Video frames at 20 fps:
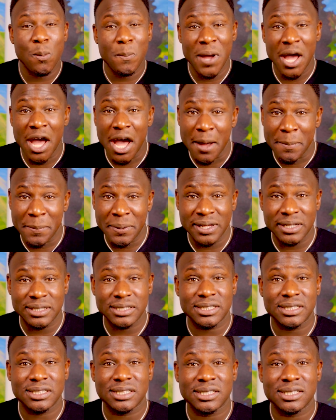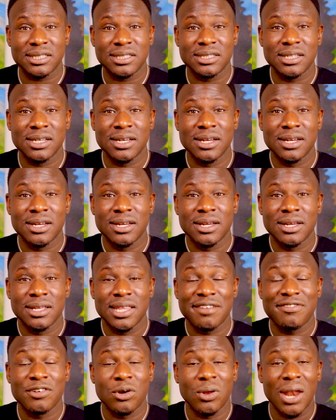purpose.
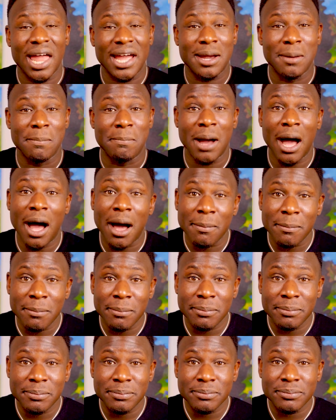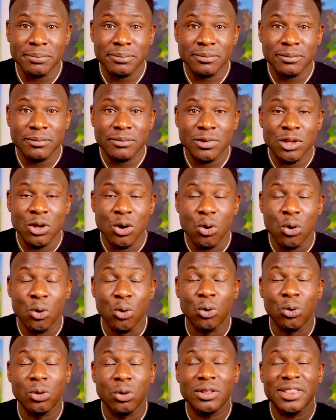They feel like a bum.
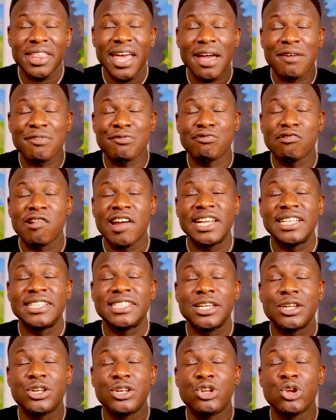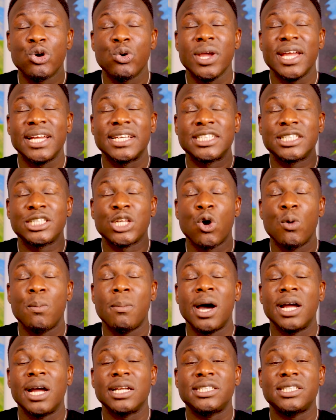All their friends are doing so
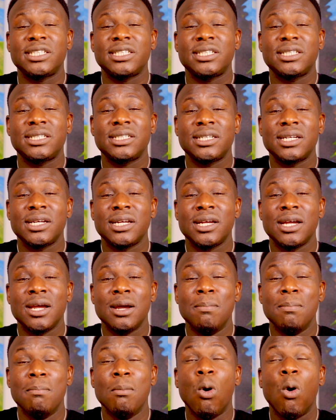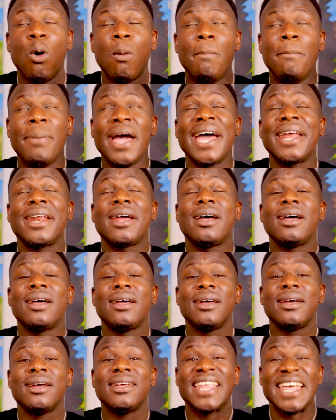much more better
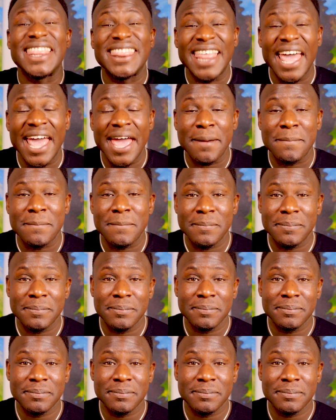than them.